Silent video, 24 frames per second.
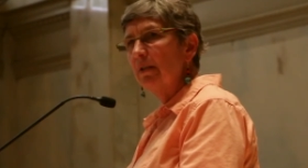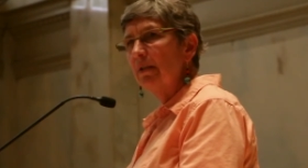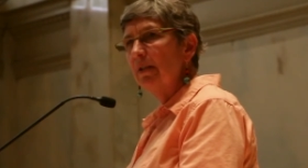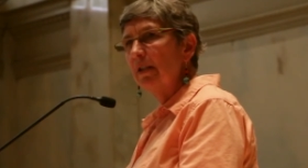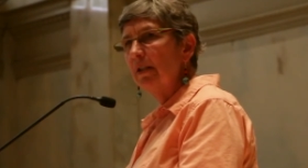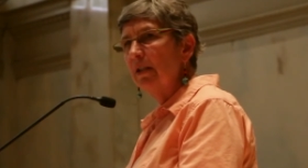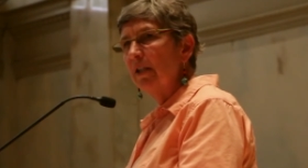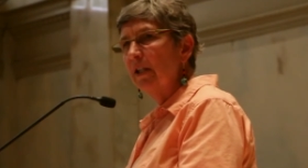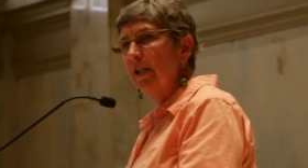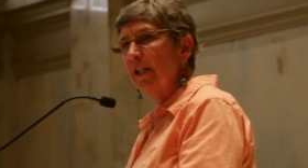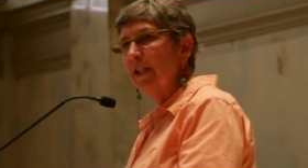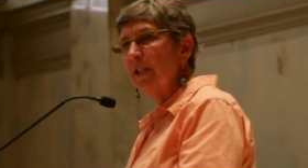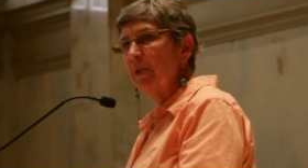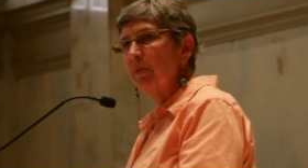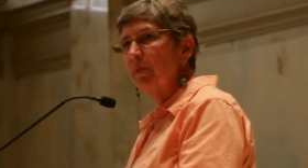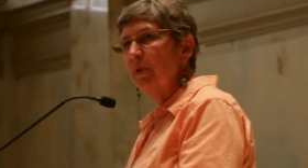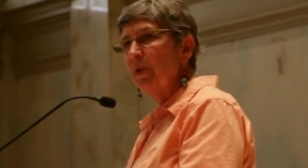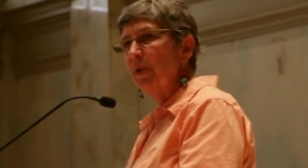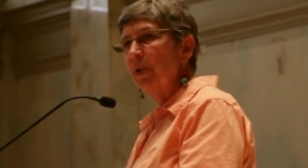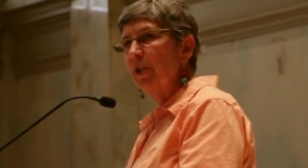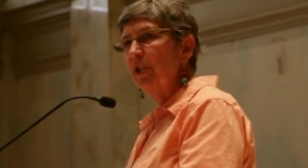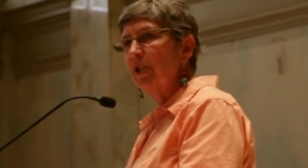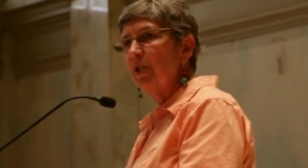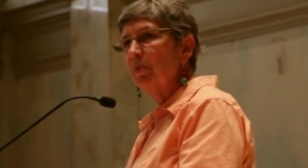The
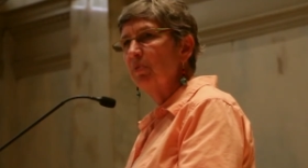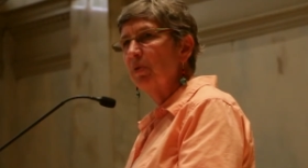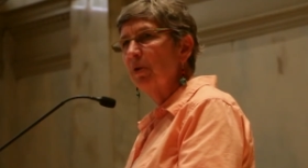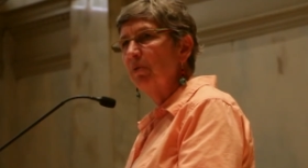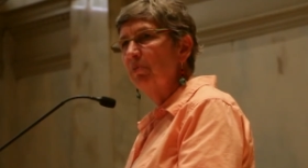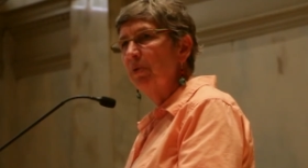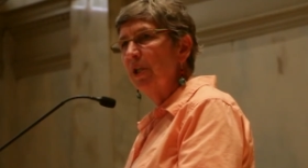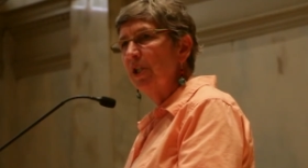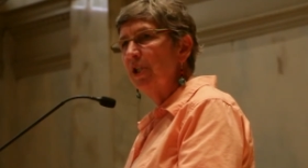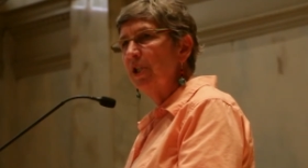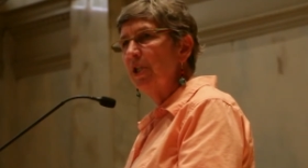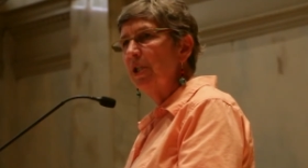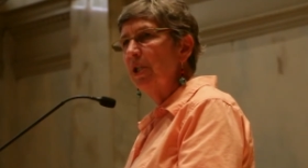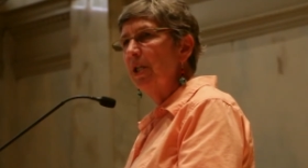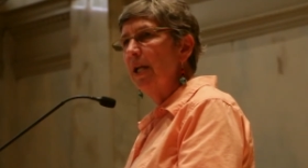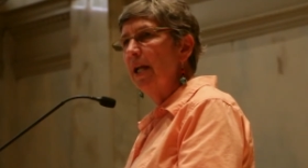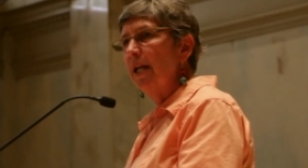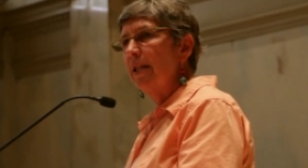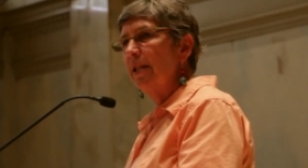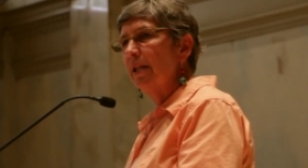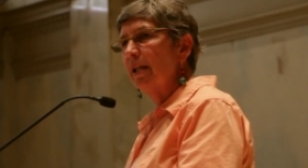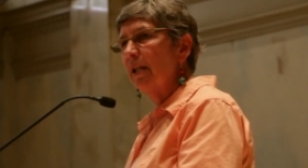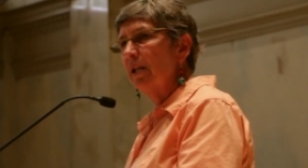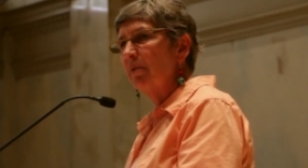gospel is the permission
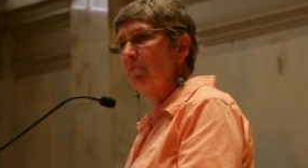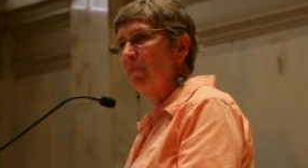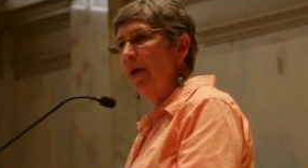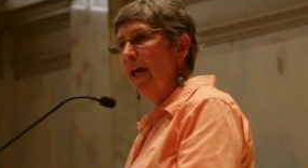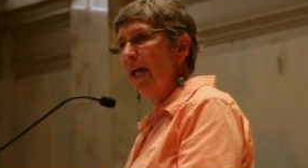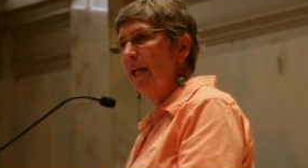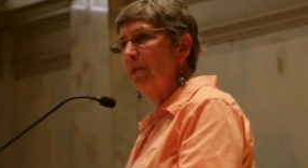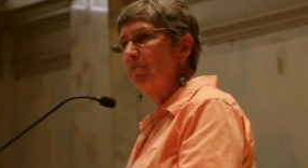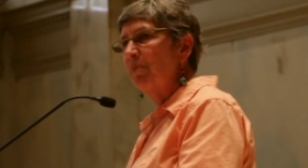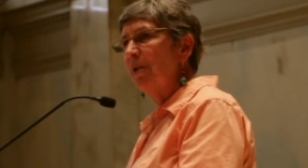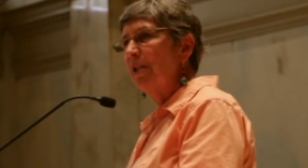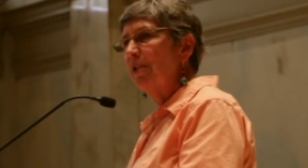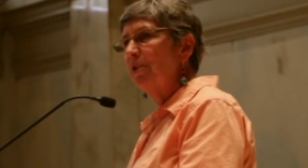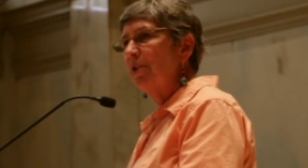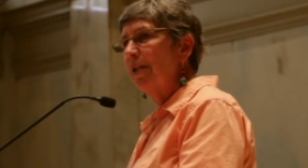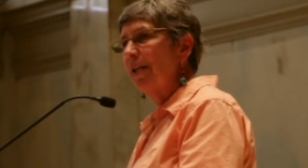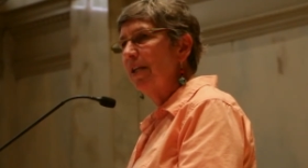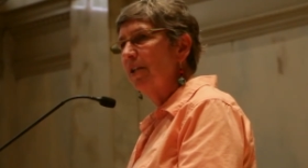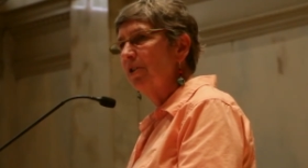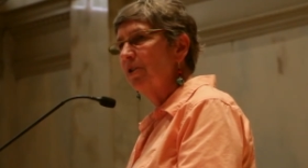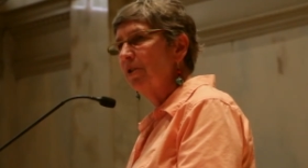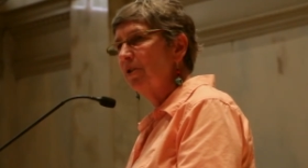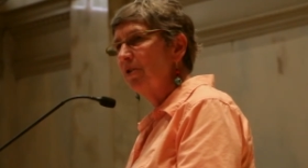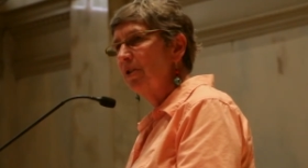and the commandment
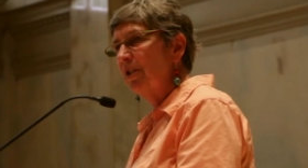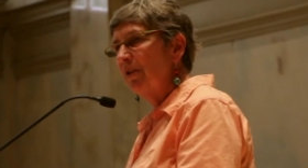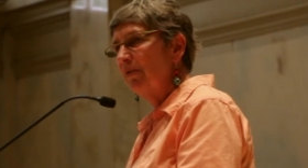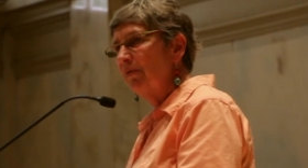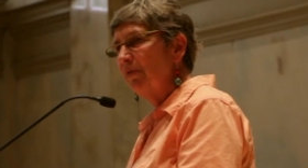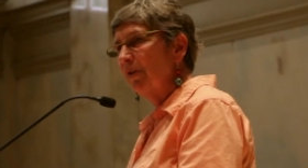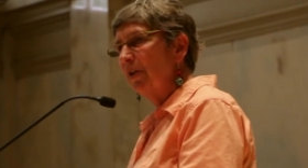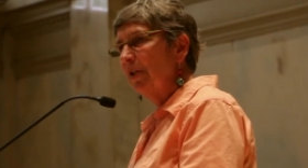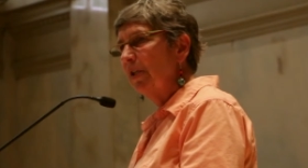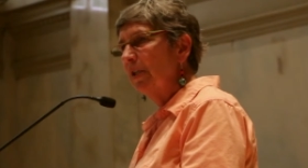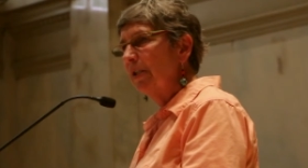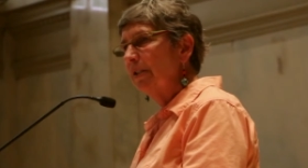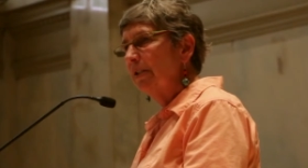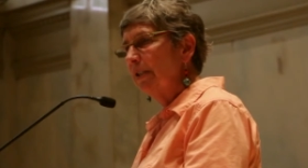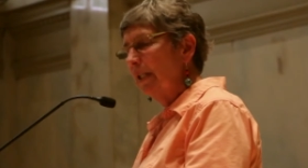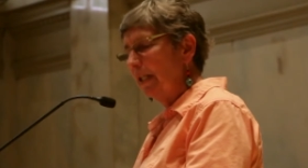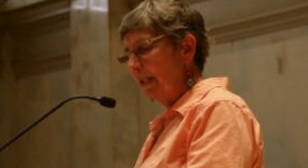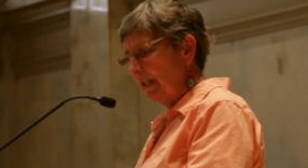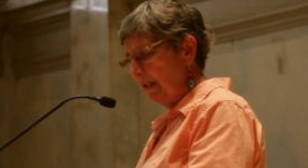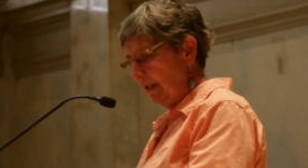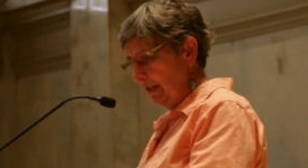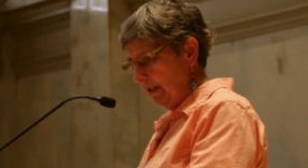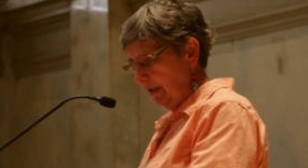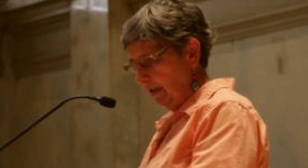to enter
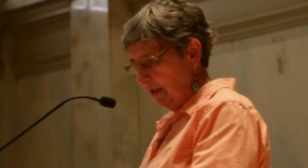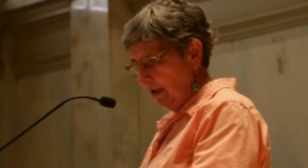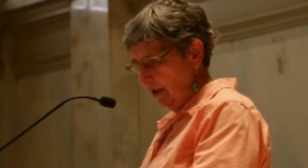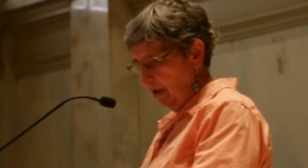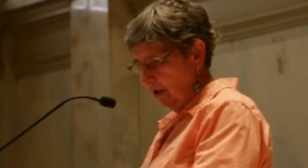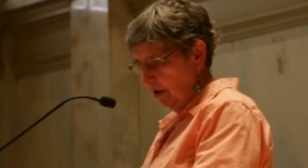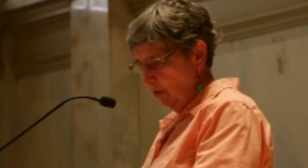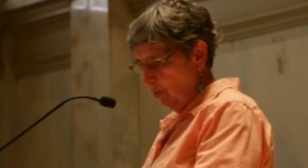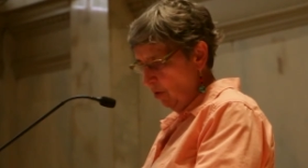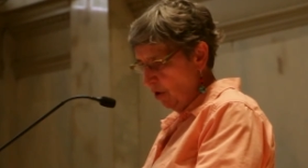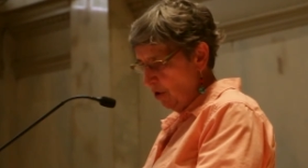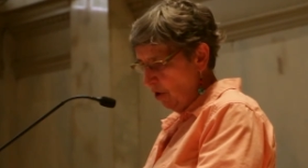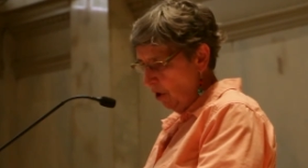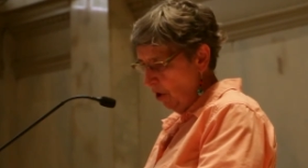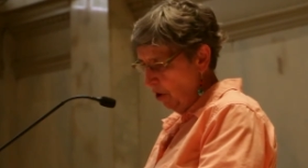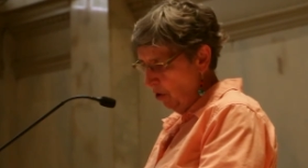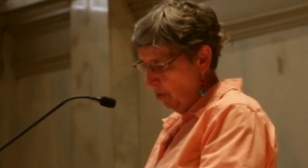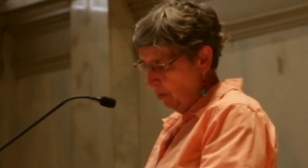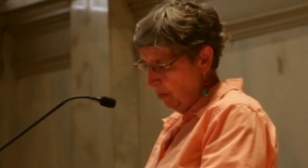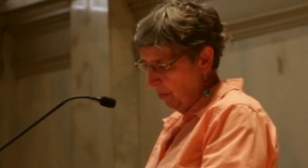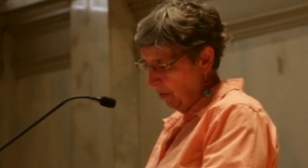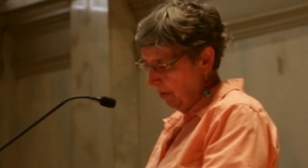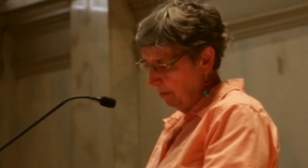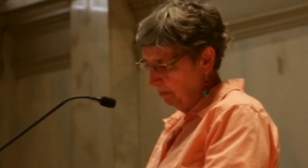difficulty with
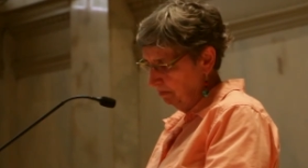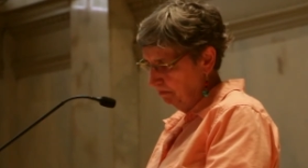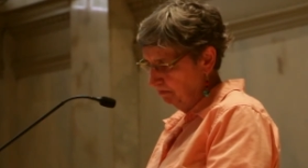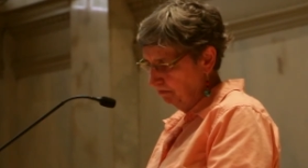hope.